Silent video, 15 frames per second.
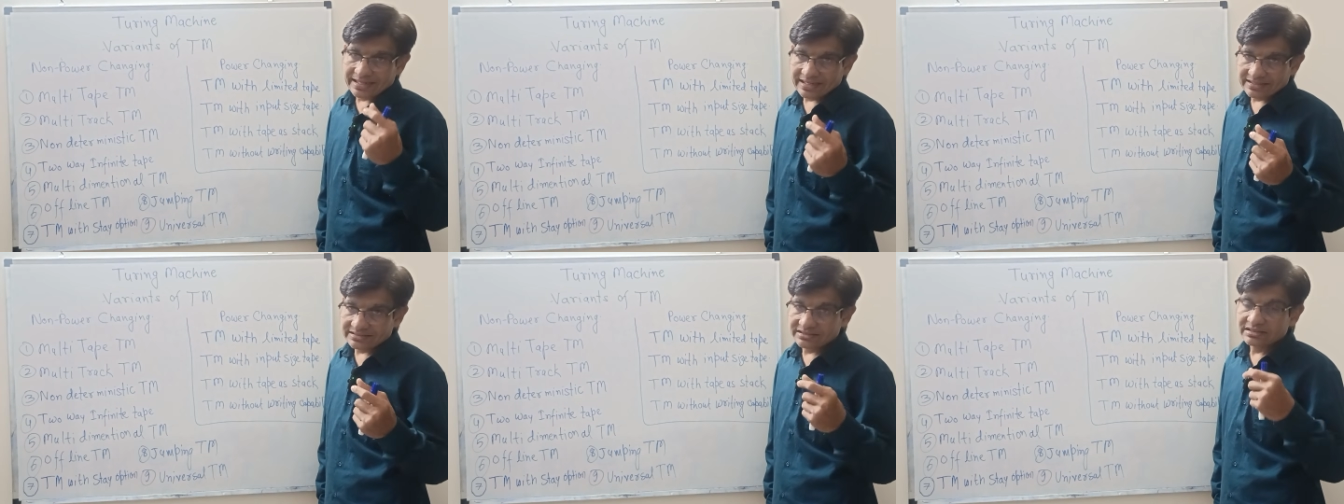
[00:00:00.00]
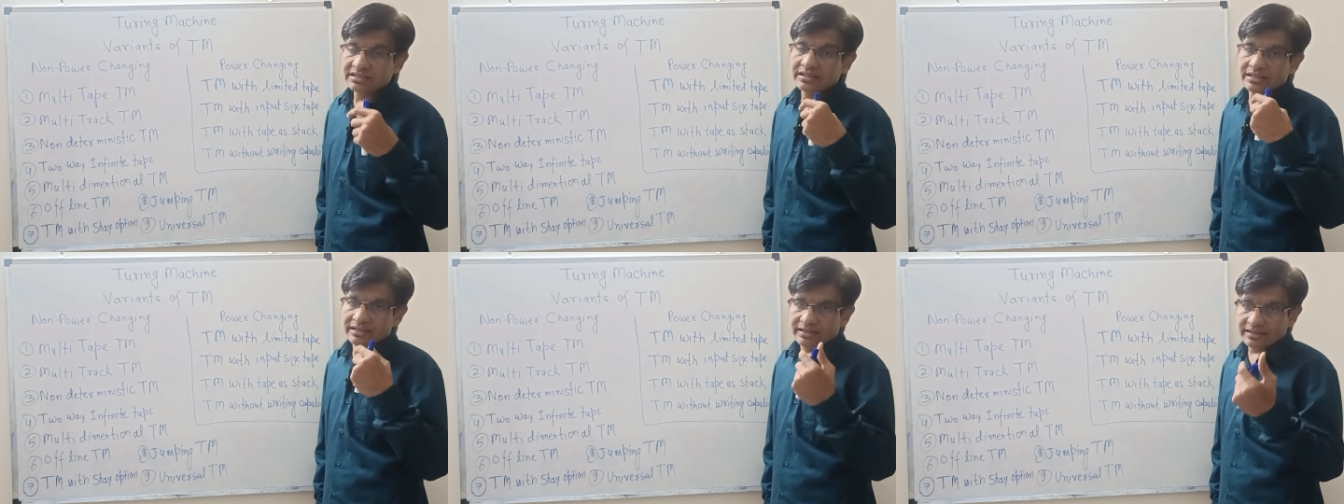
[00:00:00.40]
as
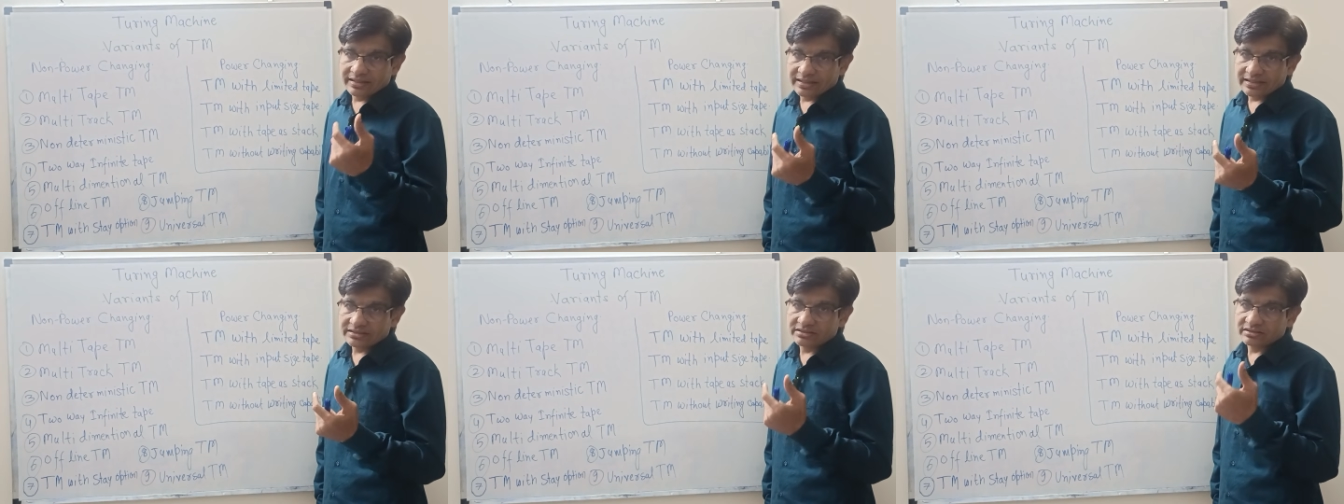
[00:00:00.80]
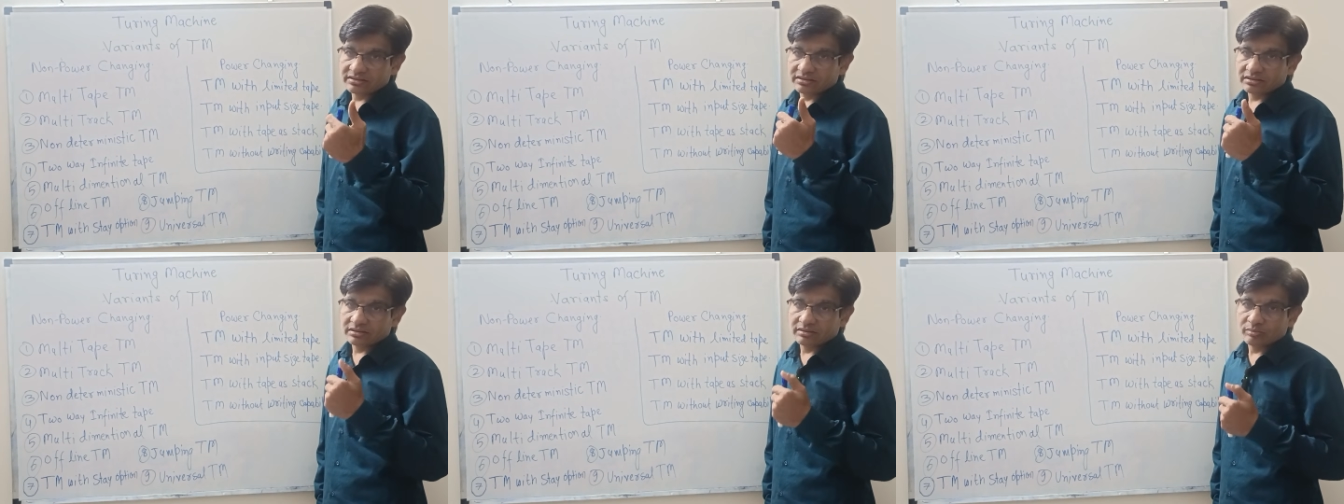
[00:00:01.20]
next
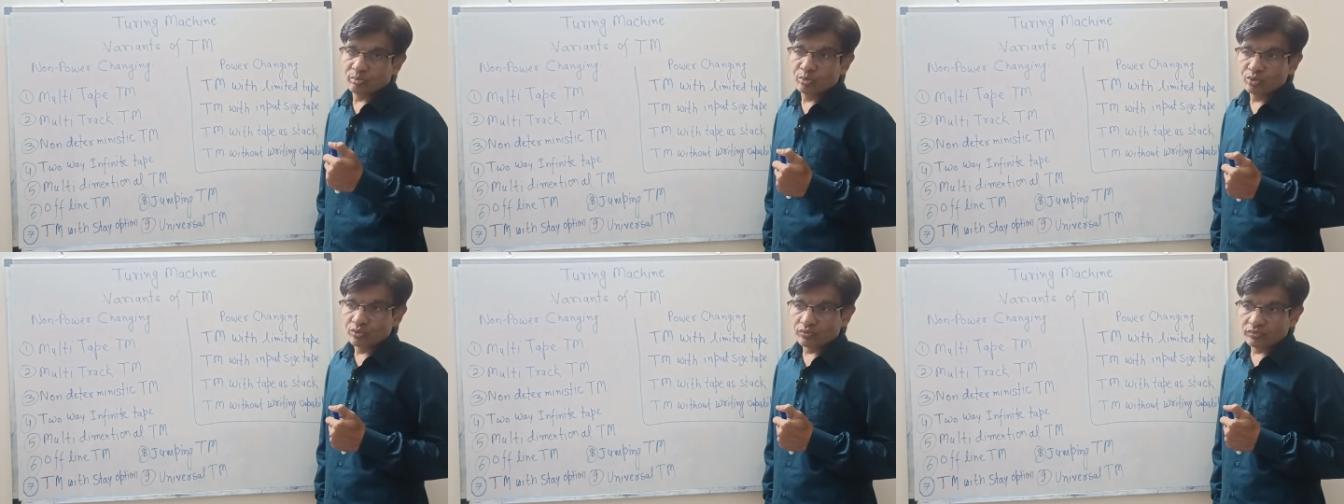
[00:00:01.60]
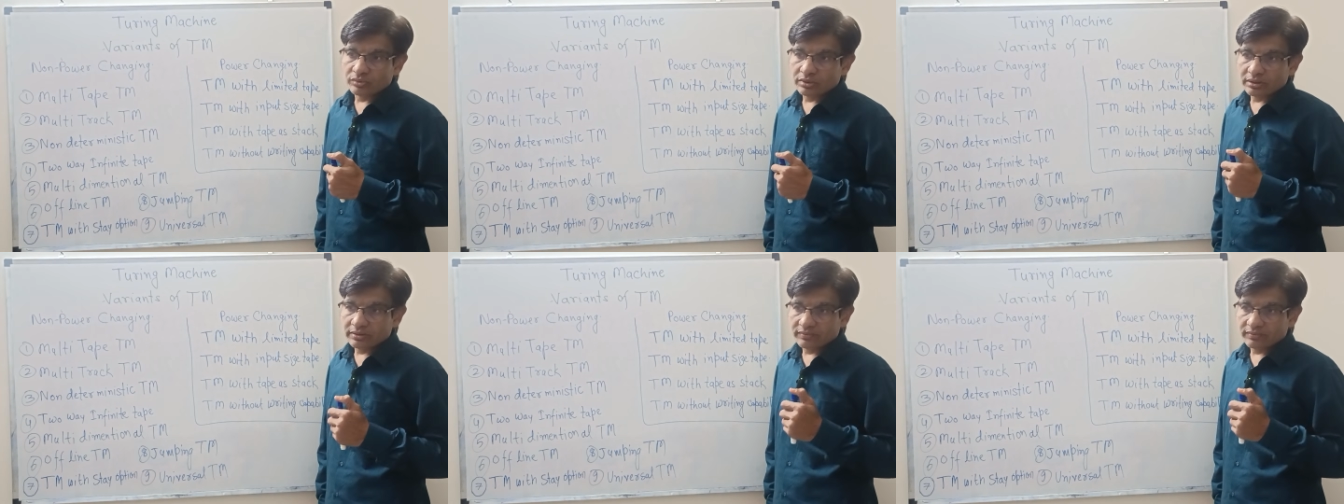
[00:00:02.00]
move,